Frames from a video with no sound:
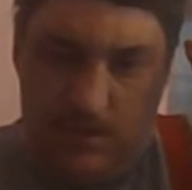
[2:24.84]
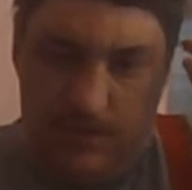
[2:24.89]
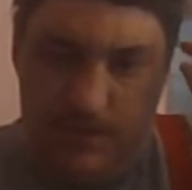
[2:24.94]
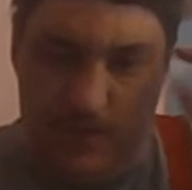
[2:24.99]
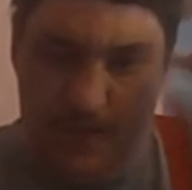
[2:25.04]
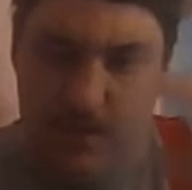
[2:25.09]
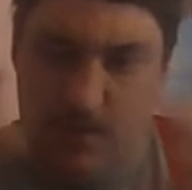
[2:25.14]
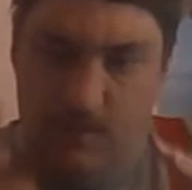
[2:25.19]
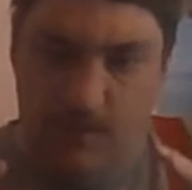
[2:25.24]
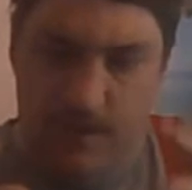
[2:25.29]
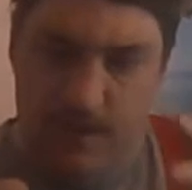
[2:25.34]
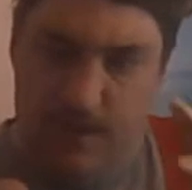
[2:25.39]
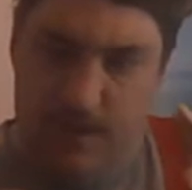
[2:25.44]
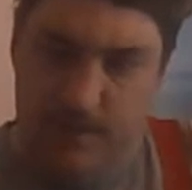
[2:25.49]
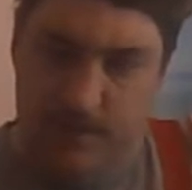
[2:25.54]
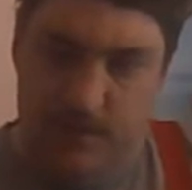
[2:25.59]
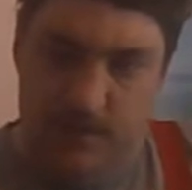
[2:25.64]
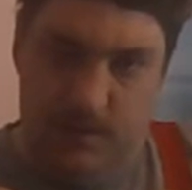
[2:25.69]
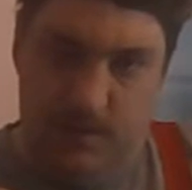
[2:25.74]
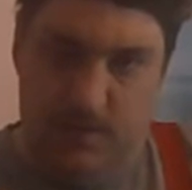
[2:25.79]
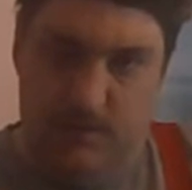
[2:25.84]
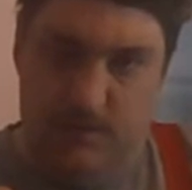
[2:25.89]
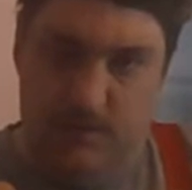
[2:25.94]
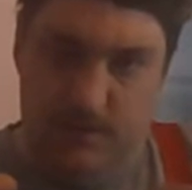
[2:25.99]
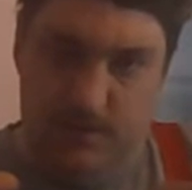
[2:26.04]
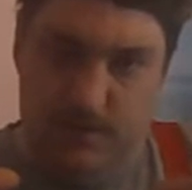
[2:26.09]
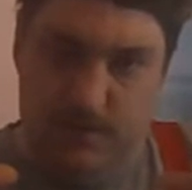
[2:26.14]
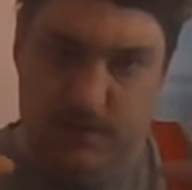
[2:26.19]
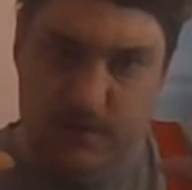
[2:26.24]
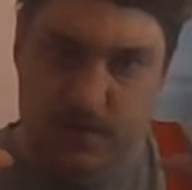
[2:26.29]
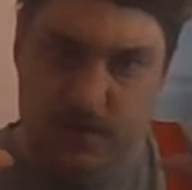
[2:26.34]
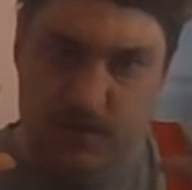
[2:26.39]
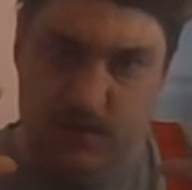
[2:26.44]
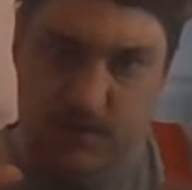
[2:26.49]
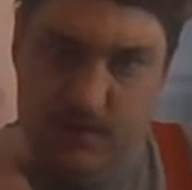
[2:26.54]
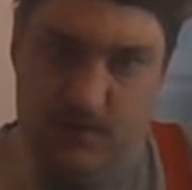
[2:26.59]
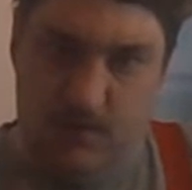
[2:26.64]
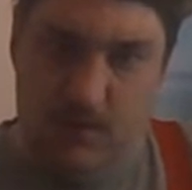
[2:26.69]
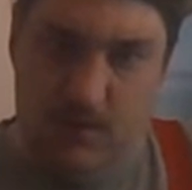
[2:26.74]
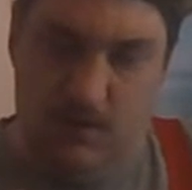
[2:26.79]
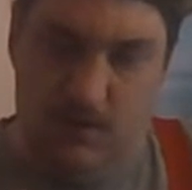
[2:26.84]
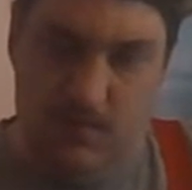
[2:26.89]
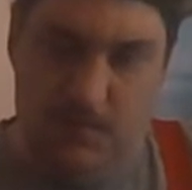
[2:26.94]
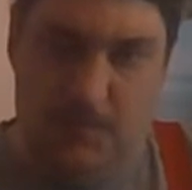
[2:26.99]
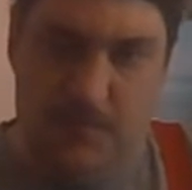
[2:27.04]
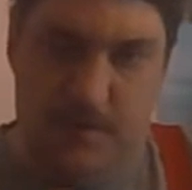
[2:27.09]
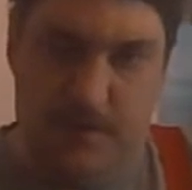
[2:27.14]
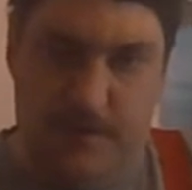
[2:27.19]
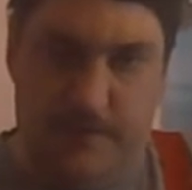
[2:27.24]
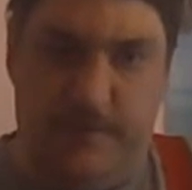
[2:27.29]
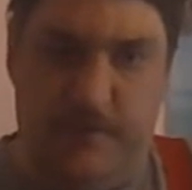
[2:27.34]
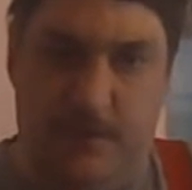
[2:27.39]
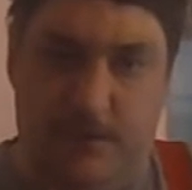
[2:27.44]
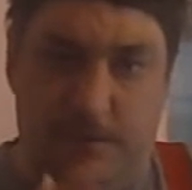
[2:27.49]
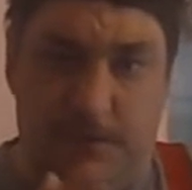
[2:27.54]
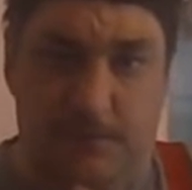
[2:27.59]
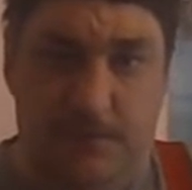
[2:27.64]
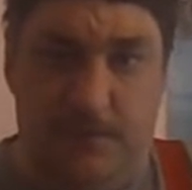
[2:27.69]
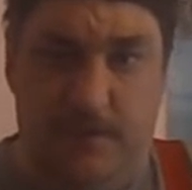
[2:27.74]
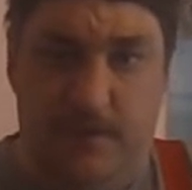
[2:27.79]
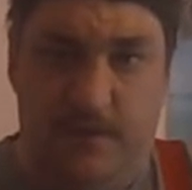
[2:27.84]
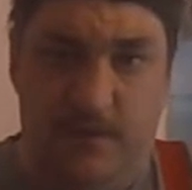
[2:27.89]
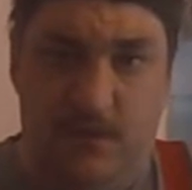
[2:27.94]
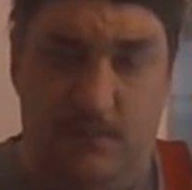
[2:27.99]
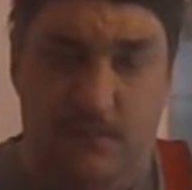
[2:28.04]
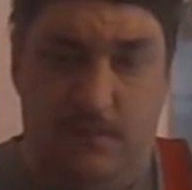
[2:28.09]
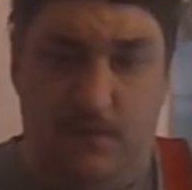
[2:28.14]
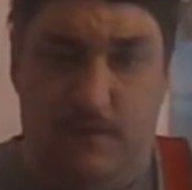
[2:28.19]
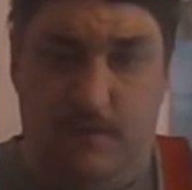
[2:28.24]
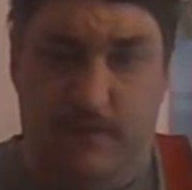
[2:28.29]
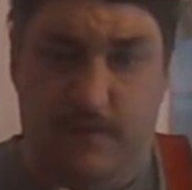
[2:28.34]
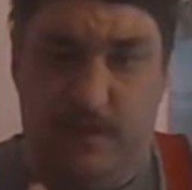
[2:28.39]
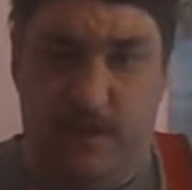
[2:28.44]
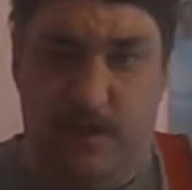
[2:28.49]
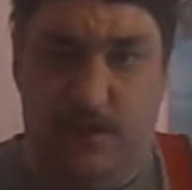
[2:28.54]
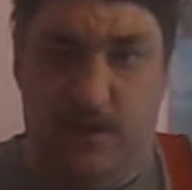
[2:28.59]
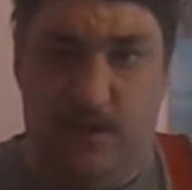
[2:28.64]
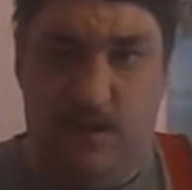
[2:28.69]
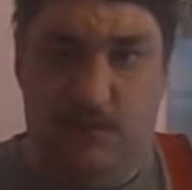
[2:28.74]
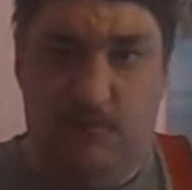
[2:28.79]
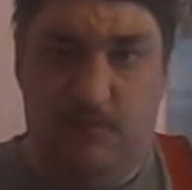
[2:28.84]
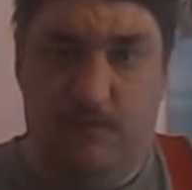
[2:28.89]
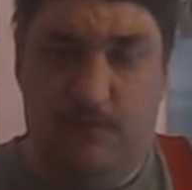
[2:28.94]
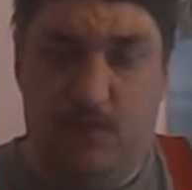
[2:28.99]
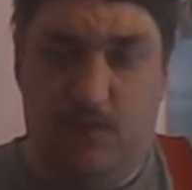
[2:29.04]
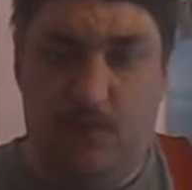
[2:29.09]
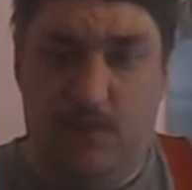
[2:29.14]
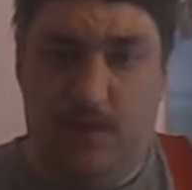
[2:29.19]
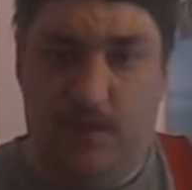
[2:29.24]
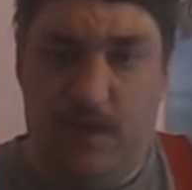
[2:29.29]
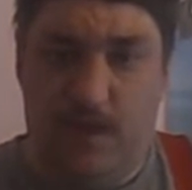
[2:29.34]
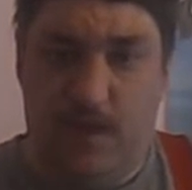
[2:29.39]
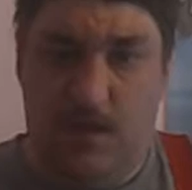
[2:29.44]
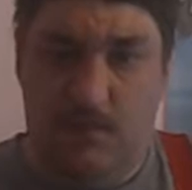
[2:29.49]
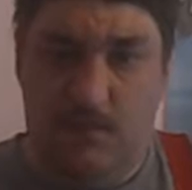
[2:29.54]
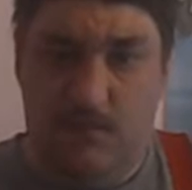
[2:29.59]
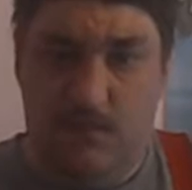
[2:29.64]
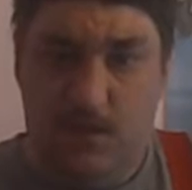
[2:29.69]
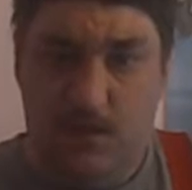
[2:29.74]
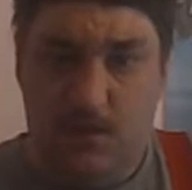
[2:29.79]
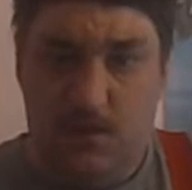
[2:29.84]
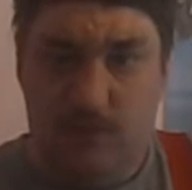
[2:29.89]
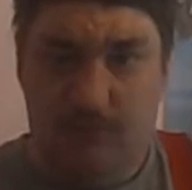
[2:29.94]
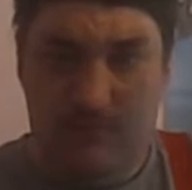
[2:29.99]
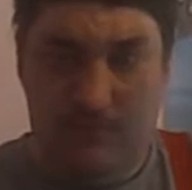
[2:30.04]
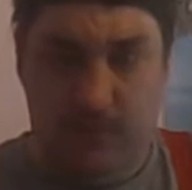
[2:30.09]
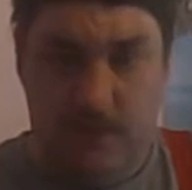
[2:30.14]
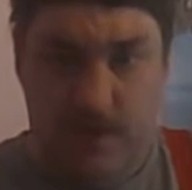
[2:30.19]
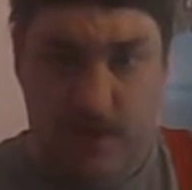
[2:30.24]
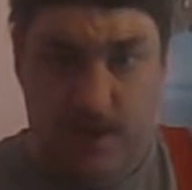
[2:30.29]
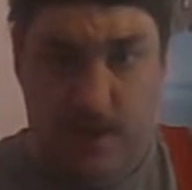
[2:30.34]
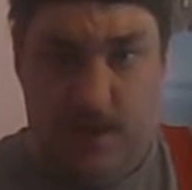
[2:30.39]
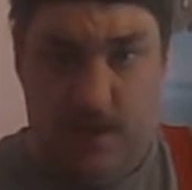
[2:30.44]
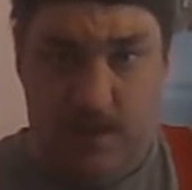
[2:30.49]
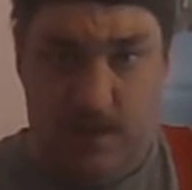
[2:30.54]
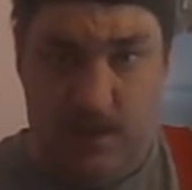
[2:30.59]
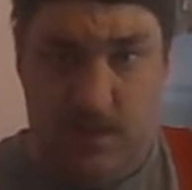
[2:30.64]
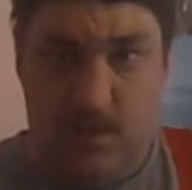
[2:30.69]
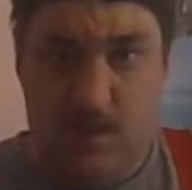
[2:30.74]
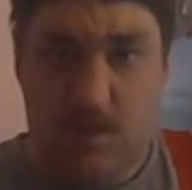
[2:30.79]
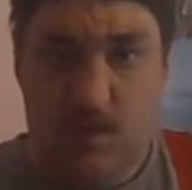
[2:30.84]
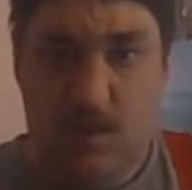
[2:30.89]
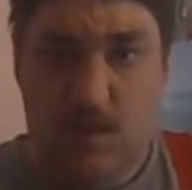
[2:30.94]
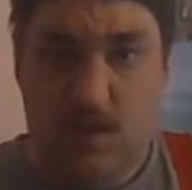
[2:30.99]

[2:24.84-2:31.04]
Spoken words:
they only had a limit. You could only print a limited number of CDs before the game released.